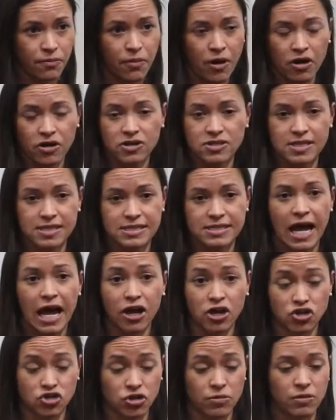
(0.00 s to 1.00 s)
their partners as
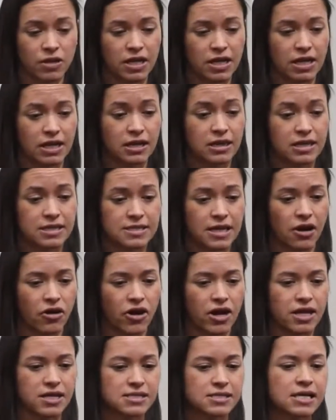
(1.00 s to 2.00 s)
not contributing in these
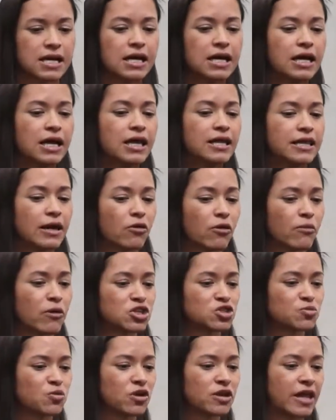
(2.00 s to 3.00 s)
areas, they were
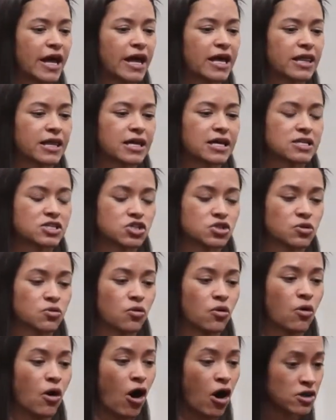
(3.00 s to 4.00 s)
much more likely
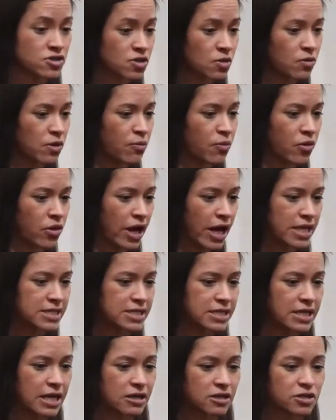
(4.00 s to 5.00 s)
to also report
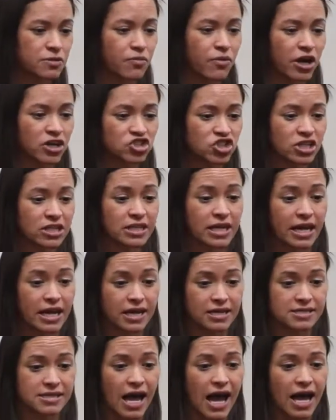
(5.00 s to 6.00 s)
antenatal depression and
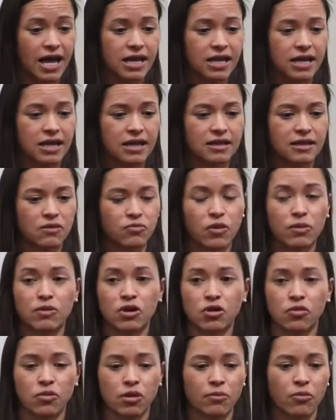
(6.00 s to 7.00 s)
anxiety than
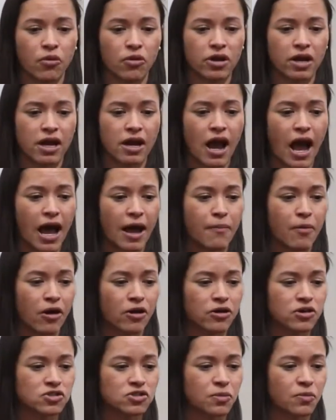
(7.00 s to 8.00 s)
women who reported high
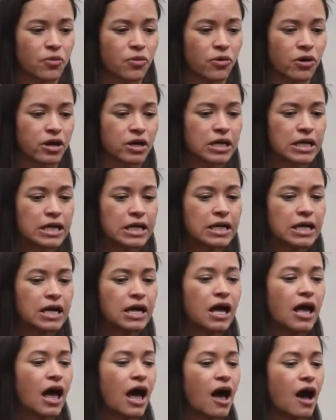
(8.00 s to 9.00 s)
partner support.
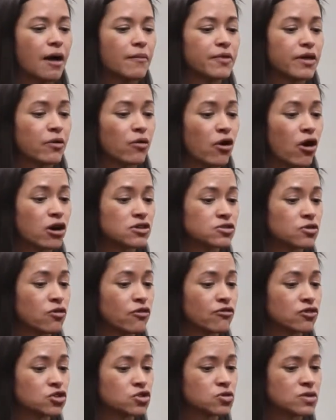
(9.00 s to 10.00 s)
Um, they were also
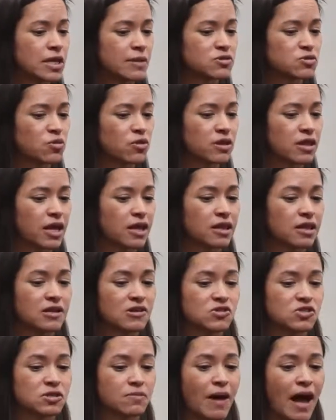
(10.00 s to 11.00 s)
over two times more likely to
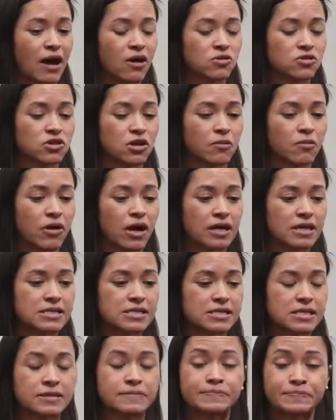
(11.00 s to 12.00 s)
use tobacco during
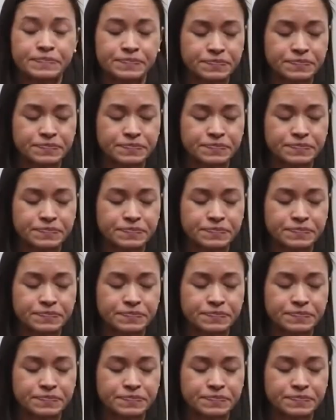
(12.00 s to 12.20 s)
pregnancy.